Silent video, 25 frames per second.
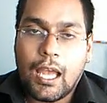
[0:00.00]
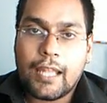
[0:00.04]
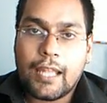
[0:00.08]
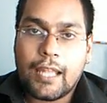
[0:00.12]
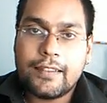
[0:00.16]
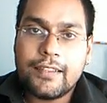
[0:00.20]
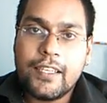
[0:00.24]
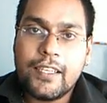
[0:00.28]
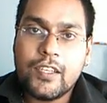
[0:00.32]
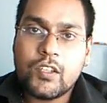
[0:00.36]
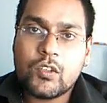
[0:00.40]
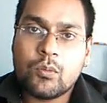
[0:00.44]

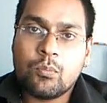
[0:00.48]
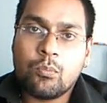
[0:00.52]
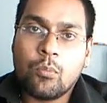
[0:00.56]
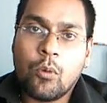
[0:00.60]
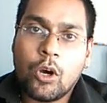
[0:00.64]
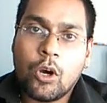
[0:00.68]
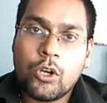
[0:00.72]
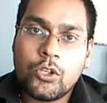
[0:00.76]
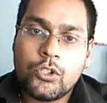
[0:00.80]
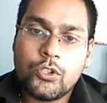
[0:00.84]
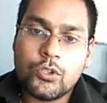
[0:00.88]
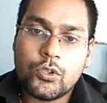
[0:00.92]
and these
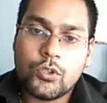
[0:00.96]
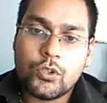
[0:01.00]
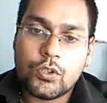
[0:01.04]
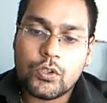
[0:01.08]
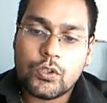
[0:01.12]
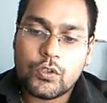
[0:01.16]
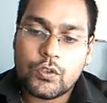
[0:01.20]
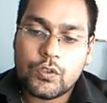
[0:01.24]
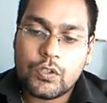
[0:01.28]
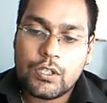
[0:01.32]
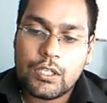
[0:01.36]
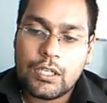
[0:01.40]

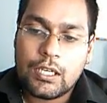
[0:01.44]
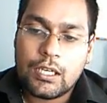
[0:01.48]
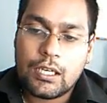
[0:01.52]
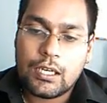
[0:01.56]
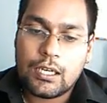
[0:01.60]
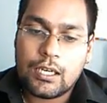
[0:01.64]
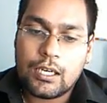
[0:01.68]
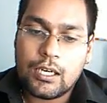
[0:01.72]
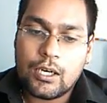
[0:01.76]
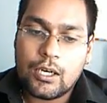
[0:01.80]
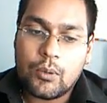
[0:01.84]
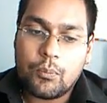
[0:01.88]
modules
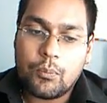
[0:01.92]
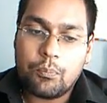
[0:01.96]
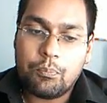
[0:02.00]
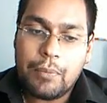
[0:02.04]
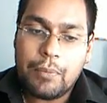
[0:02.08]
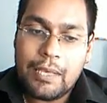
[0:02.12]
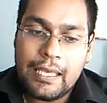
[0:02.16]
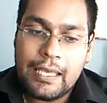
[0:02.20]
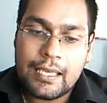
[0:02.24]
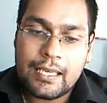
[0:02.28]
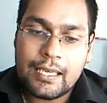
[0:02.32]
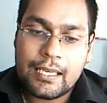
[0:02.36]

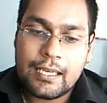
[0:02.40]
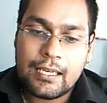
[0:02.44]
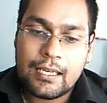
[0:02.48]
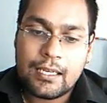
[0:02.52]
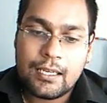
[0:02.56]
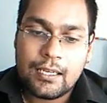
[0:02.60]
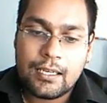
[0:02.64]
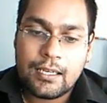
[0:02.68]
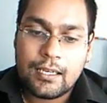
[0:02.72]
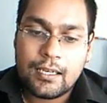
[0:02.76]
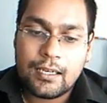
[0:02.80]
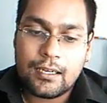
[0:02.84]

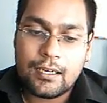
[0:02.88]
make